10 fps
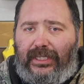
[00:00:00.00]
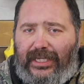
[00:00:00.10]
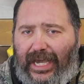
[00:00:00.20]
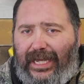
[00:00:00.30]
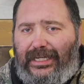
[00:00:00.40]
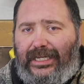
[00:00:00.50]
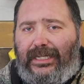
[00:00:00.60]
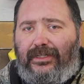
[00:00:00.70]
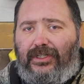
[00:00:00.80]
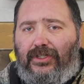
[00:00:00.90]
can
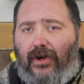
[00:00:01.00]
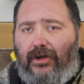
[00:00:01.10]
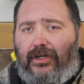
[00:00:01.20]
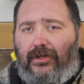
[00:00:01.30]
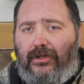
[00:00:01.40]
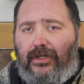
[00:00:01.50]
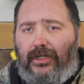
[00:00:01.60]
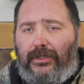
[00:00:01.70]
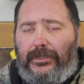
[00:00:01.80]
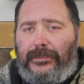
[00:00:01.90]
get darker,
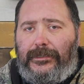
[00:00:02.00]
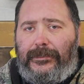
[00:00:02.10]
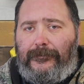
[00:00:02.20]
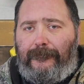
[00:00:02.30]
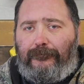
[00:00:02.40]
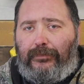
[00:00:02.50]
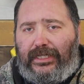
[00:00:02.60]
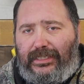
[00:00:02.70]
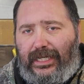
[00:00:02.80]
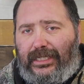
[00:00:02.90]
but
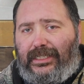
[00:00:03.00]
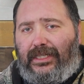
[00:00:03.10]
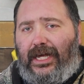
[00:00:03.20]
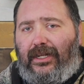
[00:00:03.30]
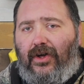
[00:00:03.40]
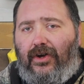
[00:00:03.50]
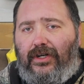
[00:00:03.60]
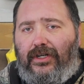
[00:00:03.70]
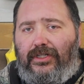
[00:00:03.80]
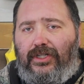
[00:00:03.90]
it takes a lot
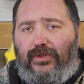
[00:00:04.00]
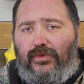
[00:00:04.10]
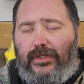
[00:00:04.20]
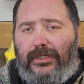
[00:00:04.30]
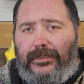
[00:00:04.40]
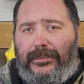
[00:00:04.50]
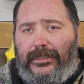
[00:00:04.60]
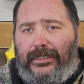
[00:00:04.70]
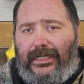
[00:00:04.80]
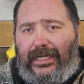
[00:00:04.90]
longer to do,
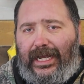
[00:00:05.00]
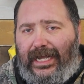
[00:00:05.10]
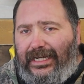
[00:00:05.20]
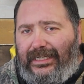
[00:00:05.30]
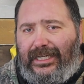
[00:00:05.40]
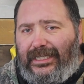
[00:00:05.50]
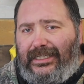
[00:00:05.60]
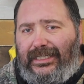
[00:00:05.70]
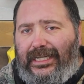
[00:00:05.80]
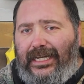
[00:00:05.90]
and it
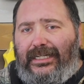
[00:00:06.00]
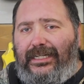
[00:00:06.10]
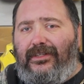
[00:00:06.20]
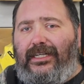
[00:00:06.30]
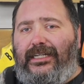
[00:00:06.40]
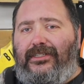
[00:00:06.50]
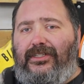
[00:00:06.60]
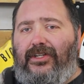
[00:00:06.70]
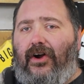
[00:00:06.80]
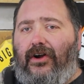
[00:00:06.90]
doesn't get nearly as
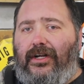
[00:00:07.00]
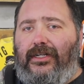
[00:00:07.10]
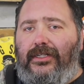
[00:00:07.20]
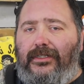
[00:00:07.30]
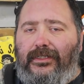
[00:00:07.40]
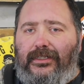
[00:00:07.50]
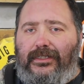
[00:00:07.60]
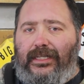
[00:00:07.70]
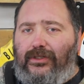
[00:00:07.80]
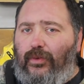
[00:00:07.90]
dark.
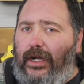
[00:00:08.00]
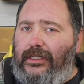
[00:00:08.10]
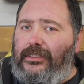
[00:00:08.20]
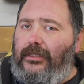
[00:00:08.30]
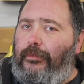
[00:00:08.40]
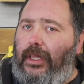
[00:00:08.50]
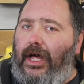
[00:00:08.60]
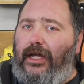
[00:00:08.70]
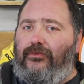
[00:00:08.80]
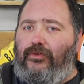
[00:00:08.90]
That's why it's the
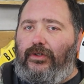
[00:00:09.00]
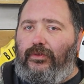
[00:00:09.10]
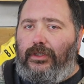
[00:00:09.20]
blonde roux.